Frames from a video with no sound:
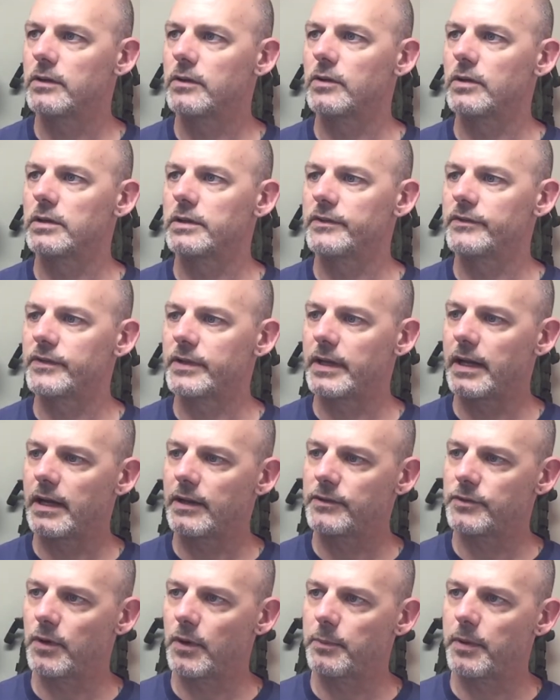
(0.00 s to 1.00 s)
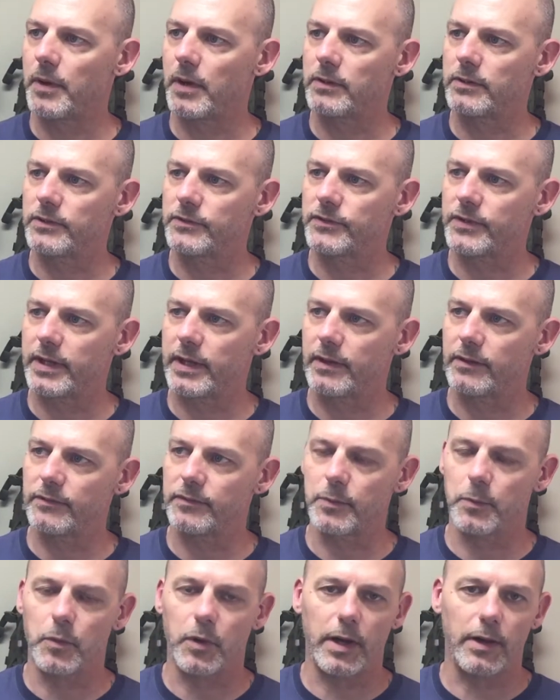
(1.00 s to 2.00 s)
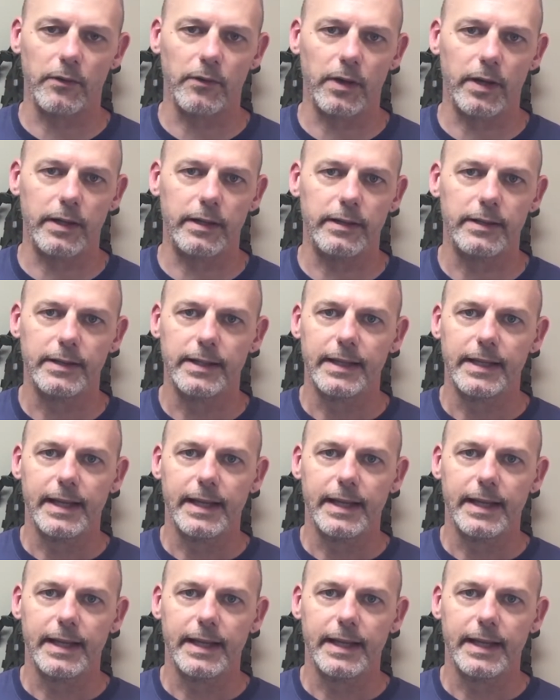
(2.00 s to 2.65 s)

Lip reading: or at least the guys who are partners together from what I read.